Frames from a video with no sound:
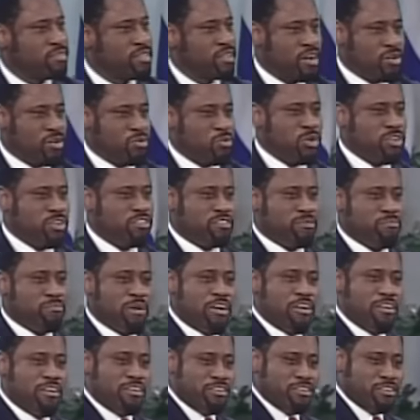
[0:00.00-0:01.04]
and we
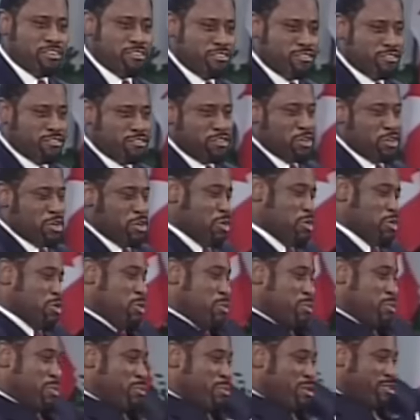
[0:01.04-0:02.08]
Samaritans,
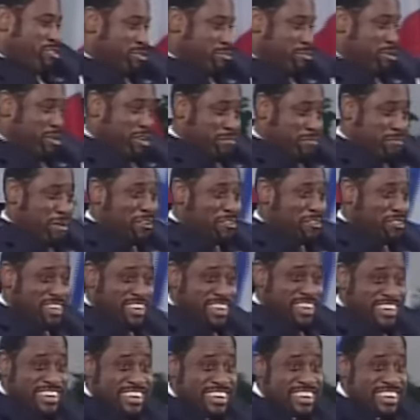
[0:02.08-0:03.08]
we worship in the mountain.